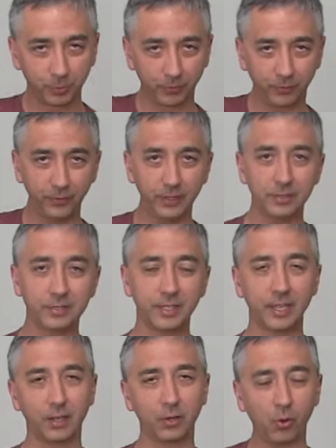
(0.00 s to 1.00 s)
prevents
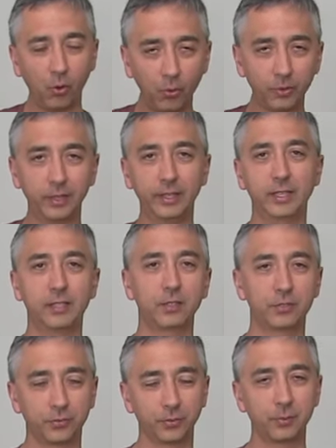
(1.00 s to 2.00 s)
that cold
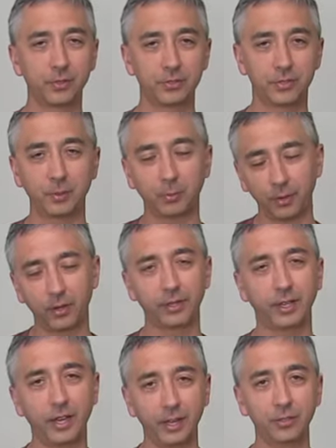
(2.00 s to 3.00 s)
leakage from the zipper on
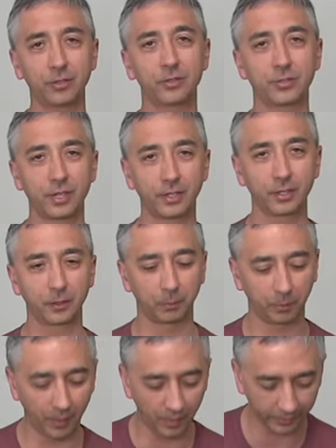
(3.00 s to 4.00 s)
either side of your
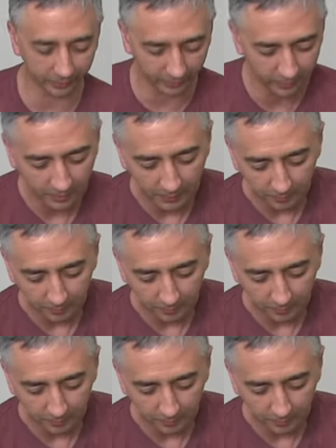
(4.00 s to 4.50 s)
body.